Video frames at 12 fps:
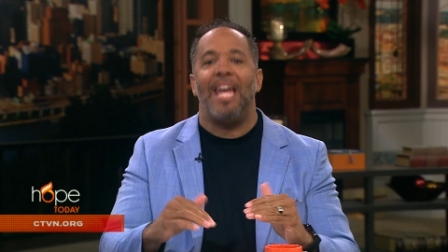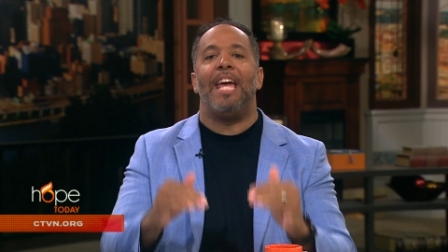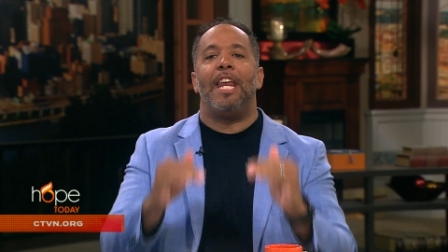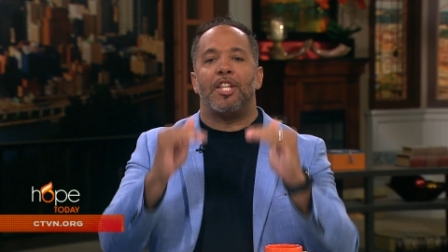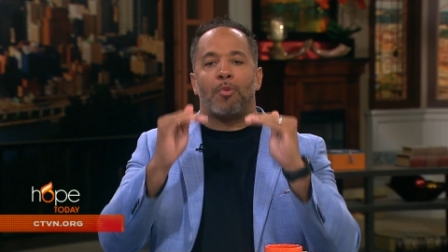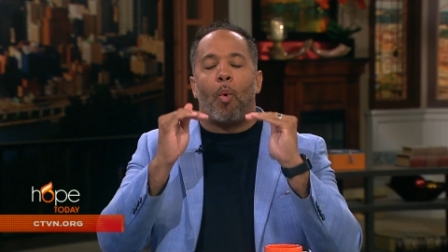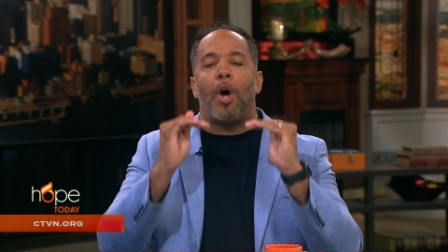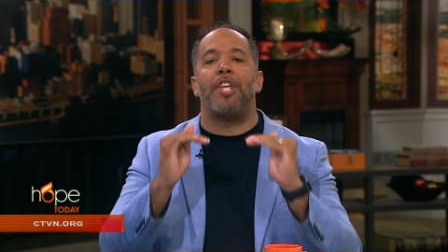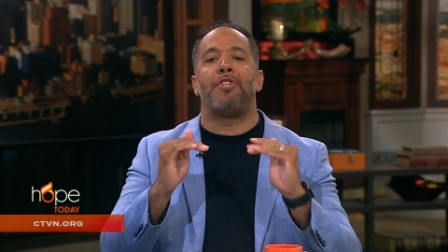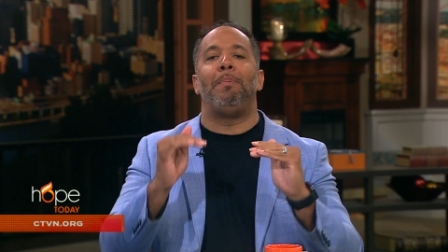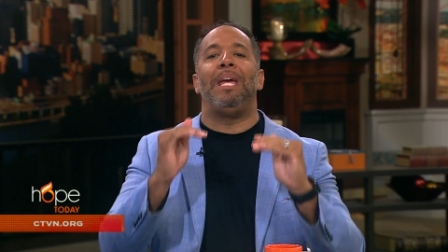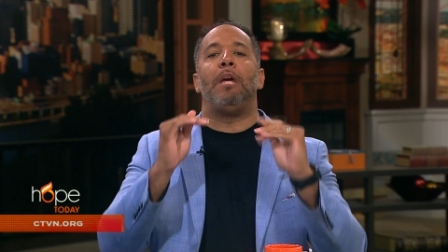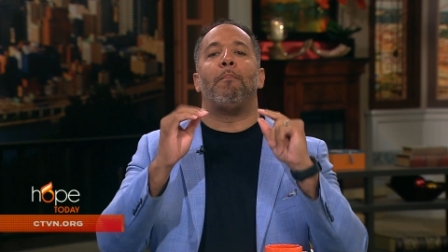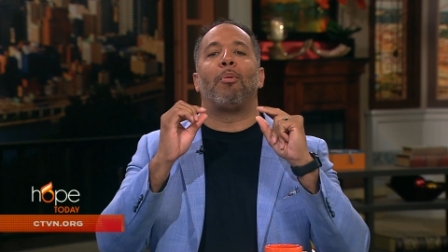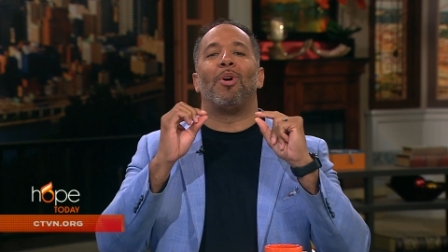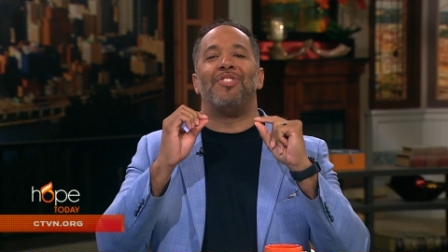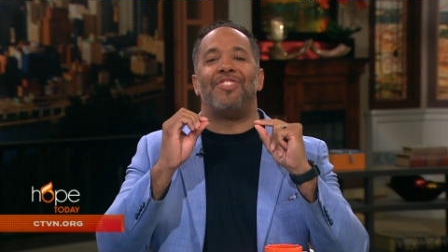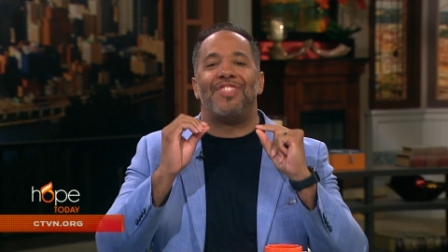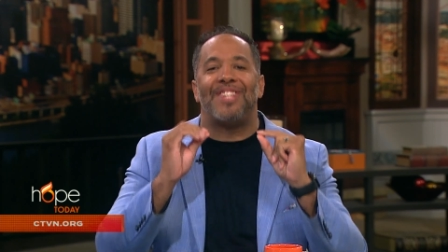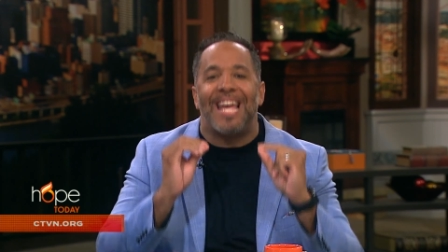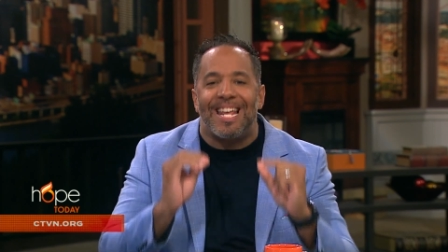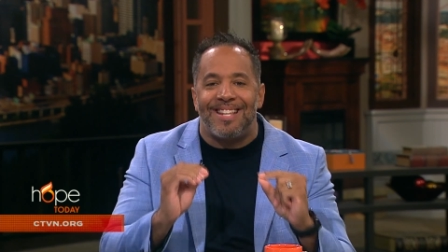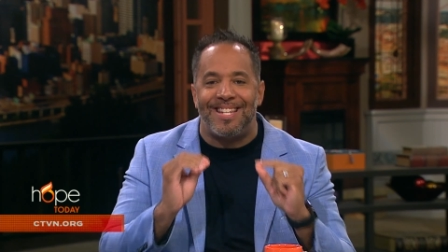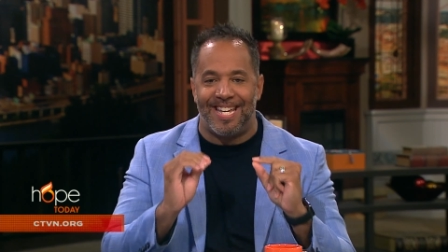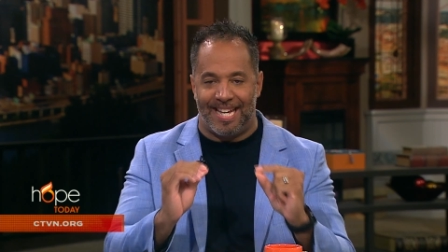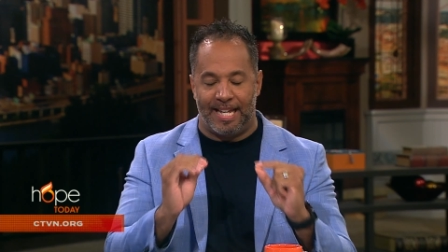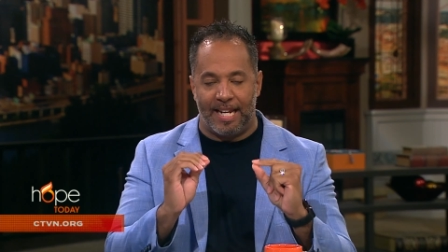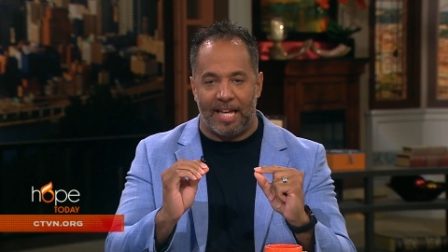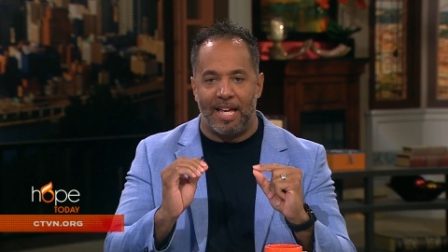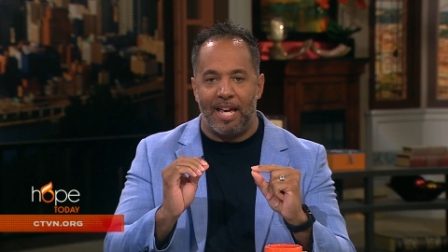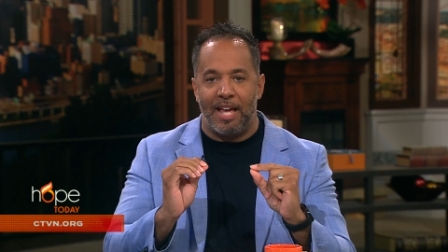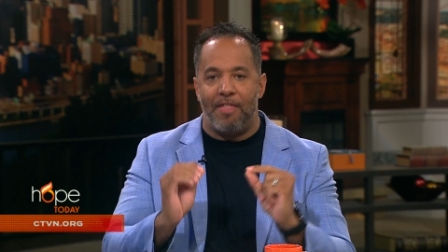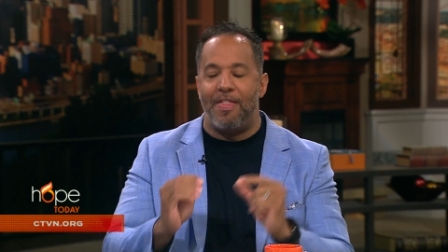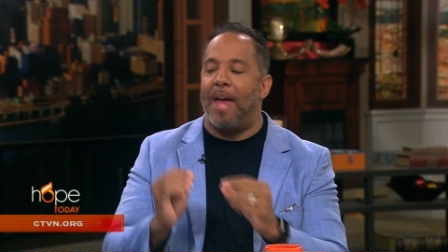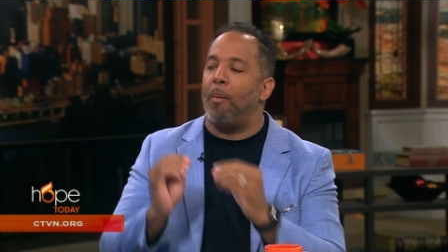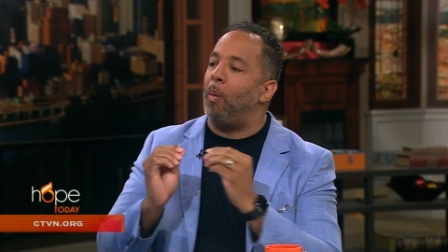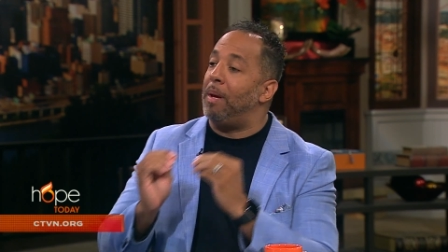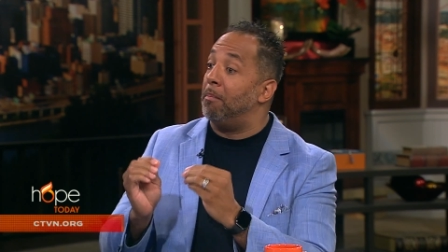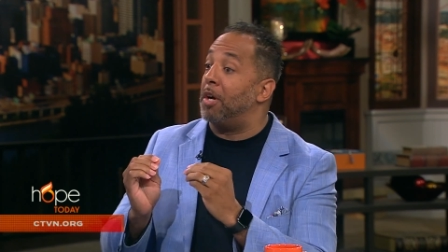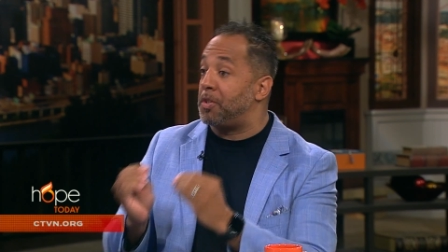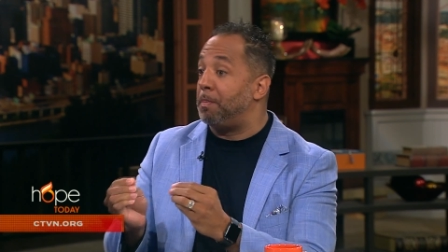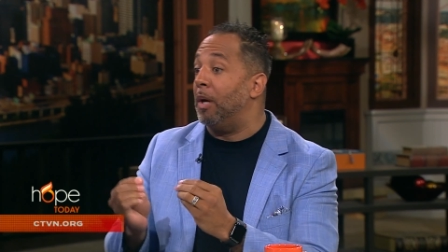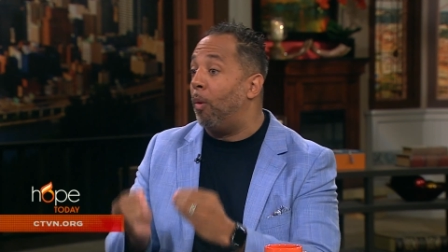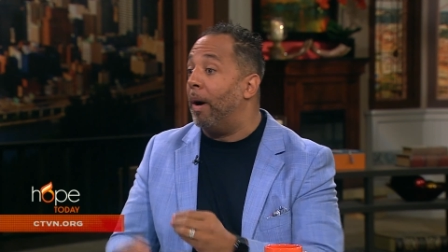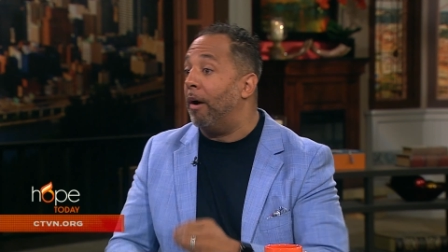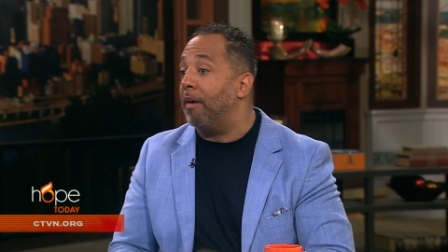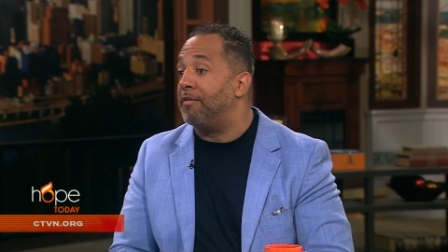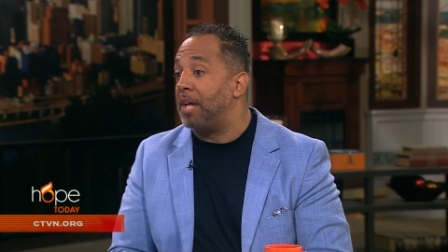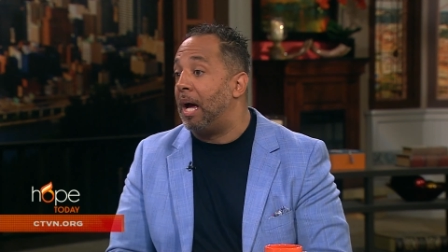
It is what is being presented that we must be aware of,